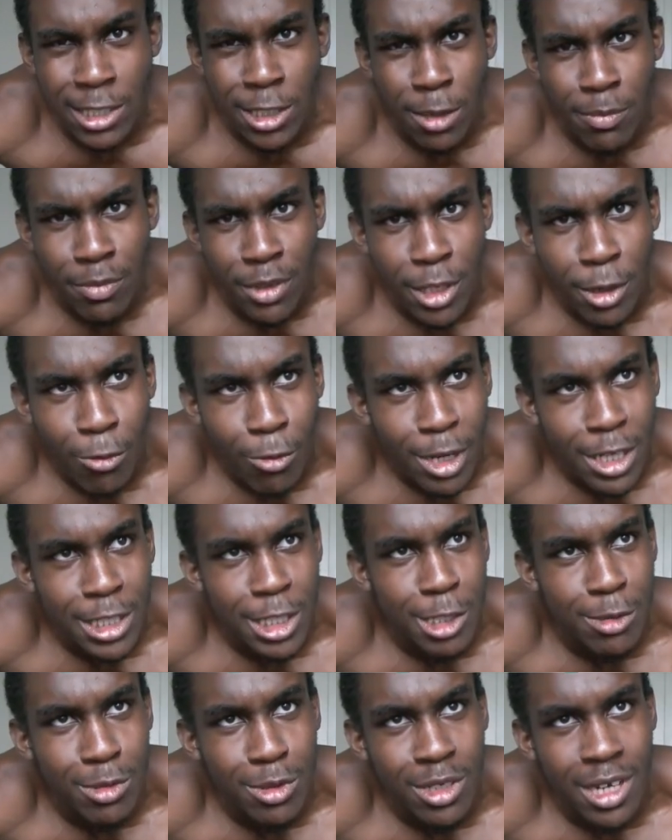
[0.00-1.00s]
something
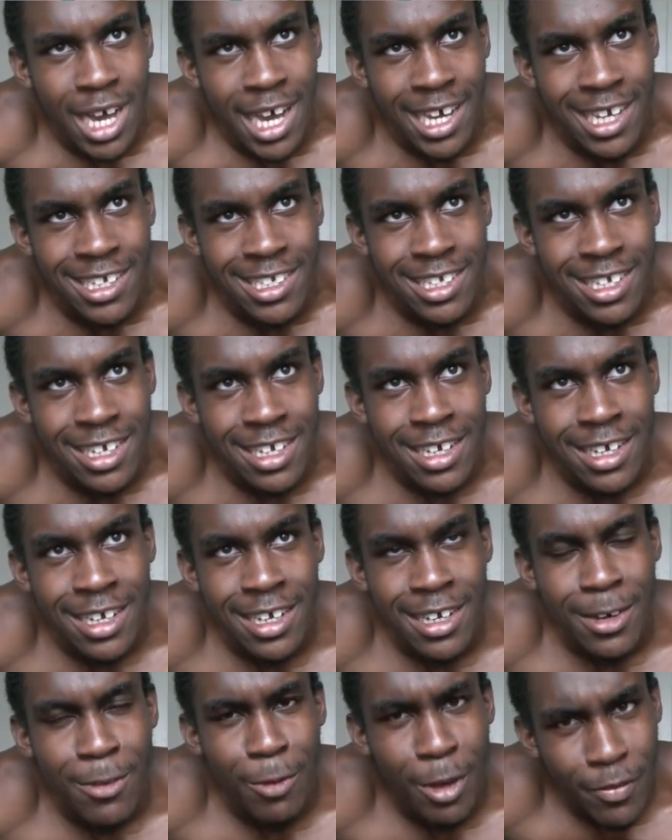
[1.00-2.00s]
reasonable, guys?
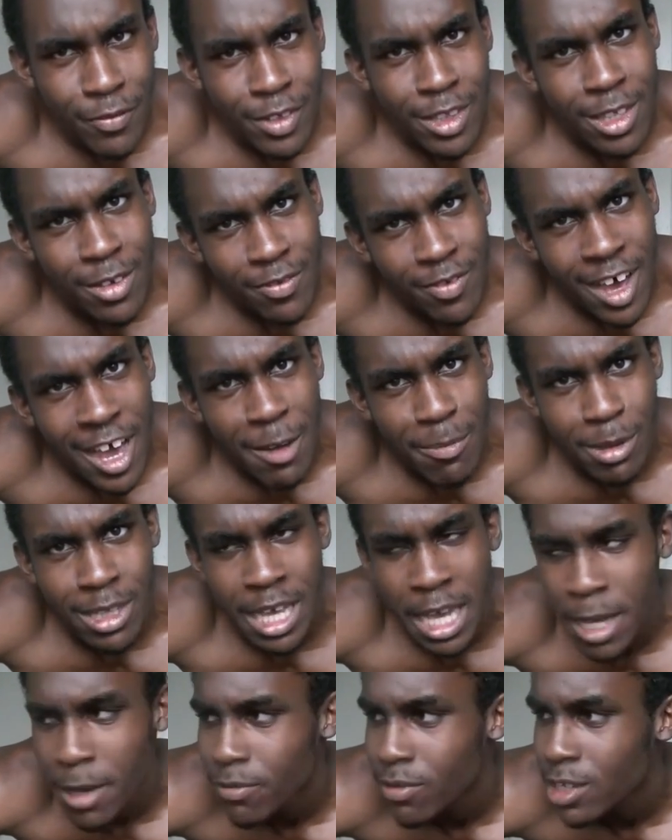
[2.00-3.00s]
155 by
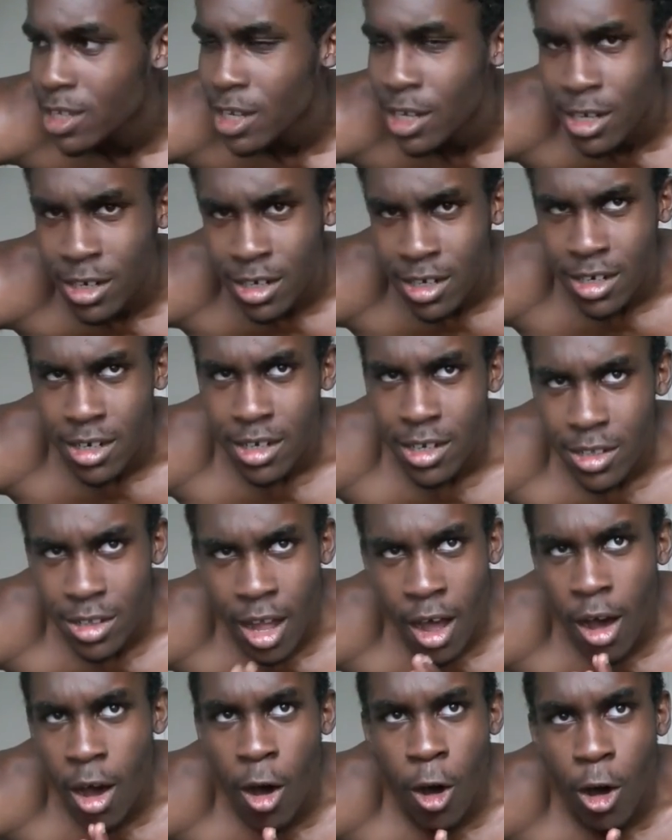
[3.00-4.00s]
the end of the year?
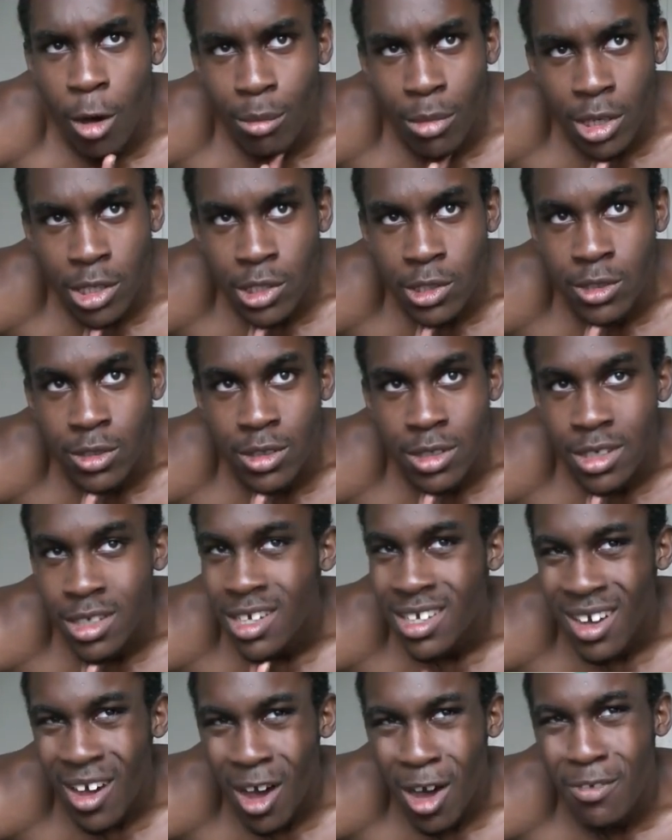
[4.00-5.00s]
Not all muscle.
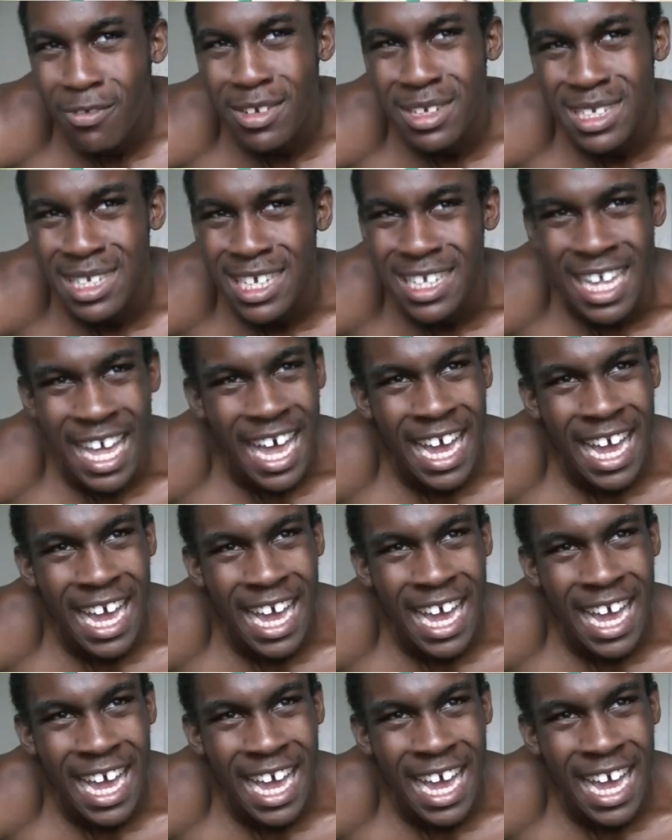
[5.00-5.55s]
Obviously, that